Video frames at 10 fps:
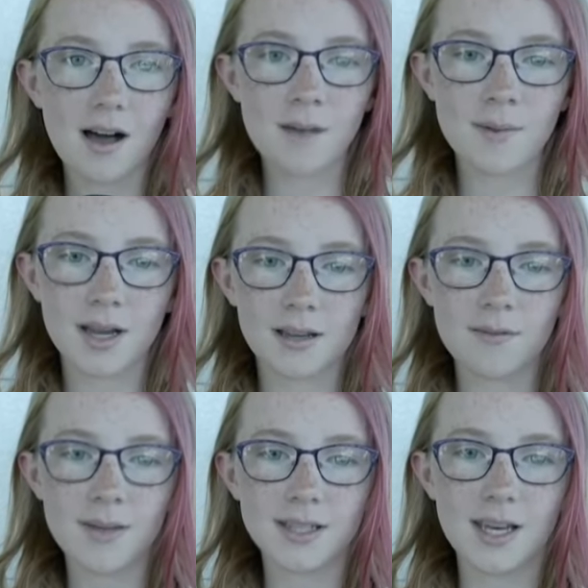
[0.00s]
Um, I
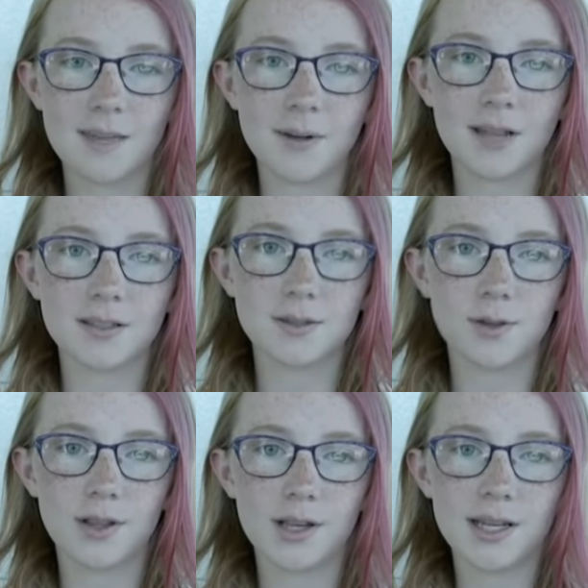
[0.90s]
love my dad because he's
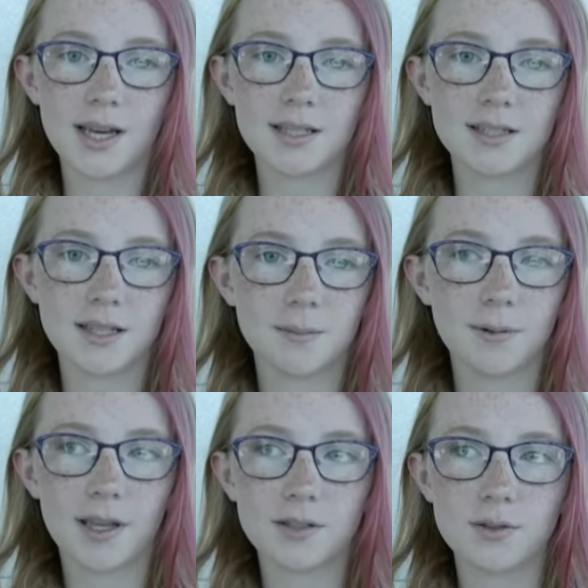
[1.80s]
really nice and he
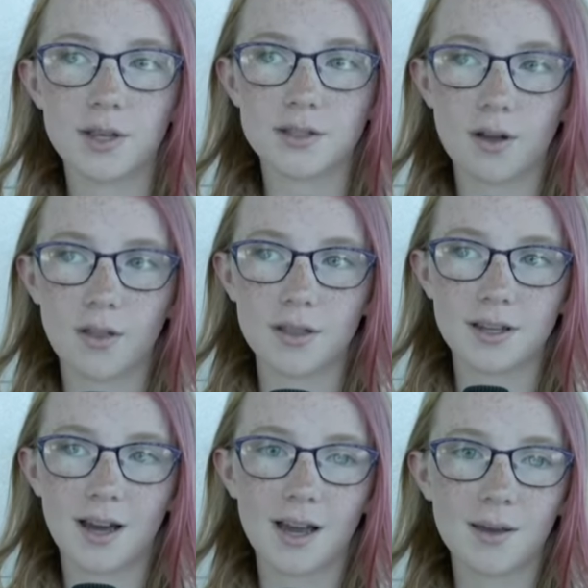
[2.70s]
plays with us all the
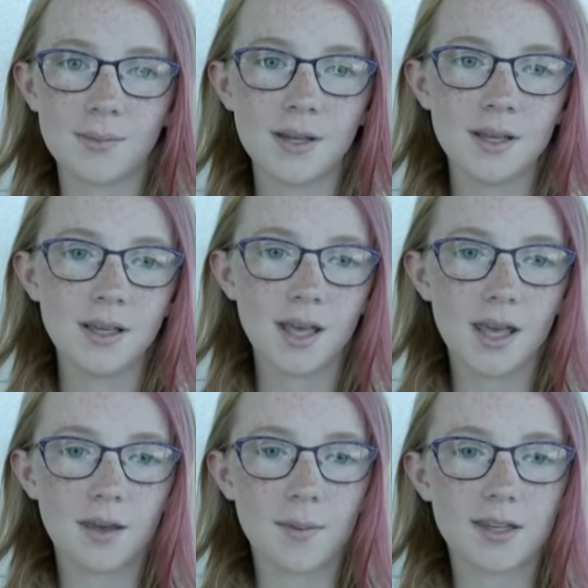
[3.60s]
time.
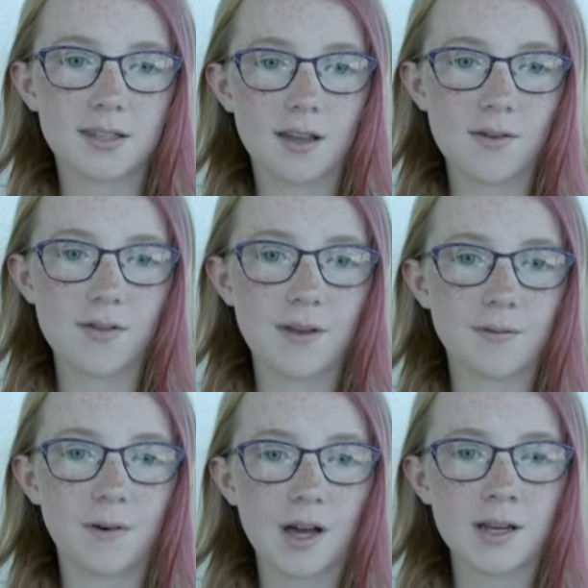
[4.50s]
He makes everything
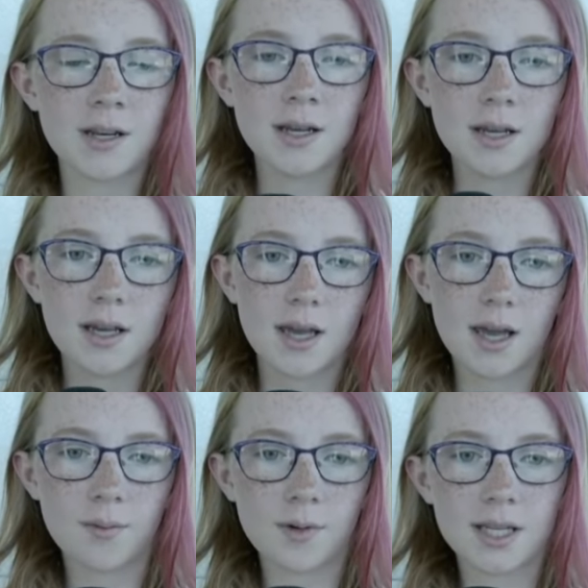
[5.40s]
fun,
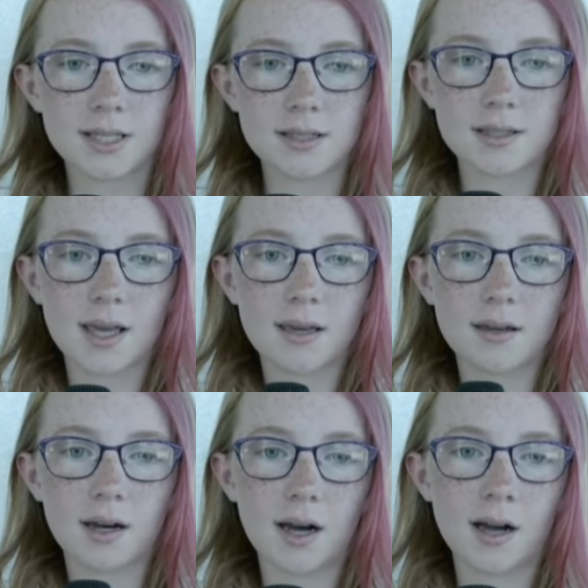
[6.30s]
and when he's sick,
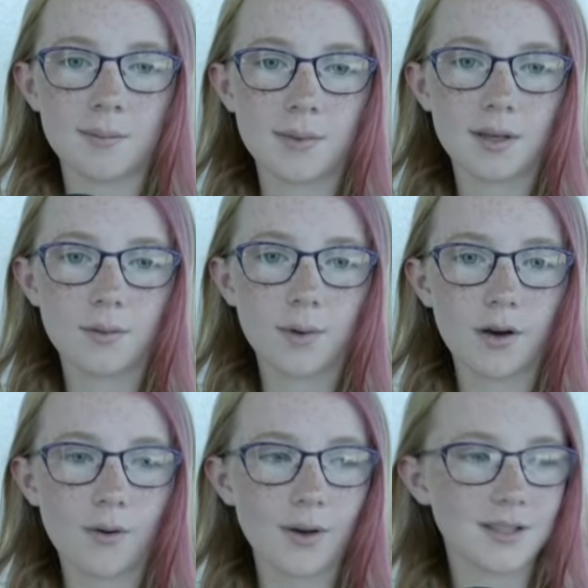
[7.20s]
um, we
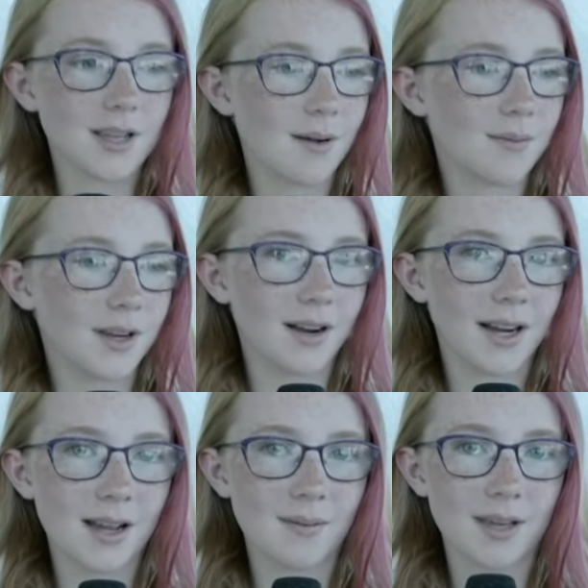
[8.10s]
always come near
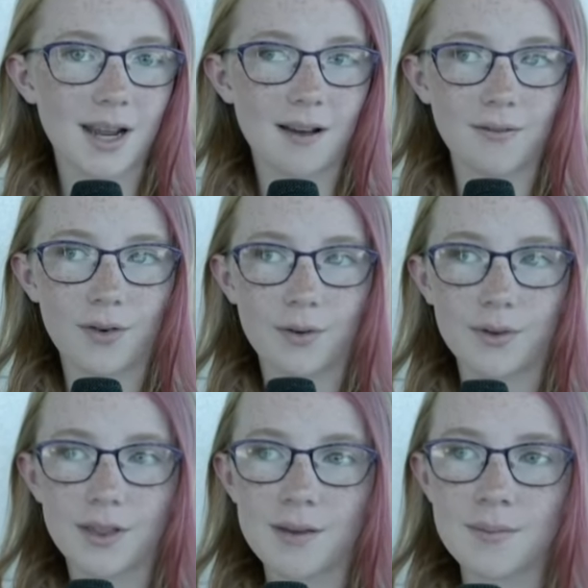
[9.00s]
him and have
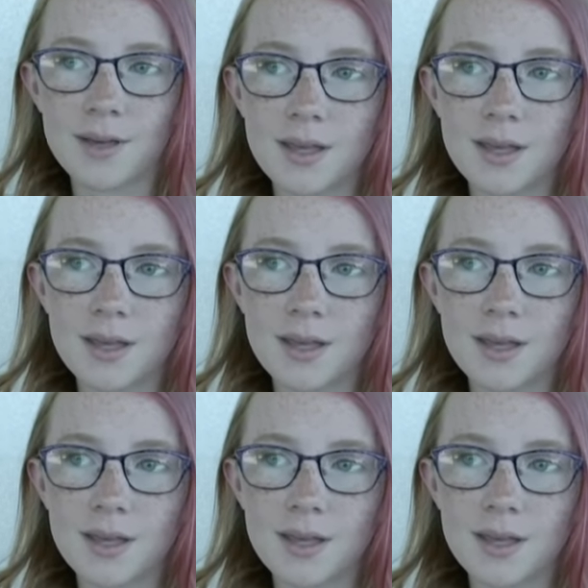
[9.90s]
fun with him.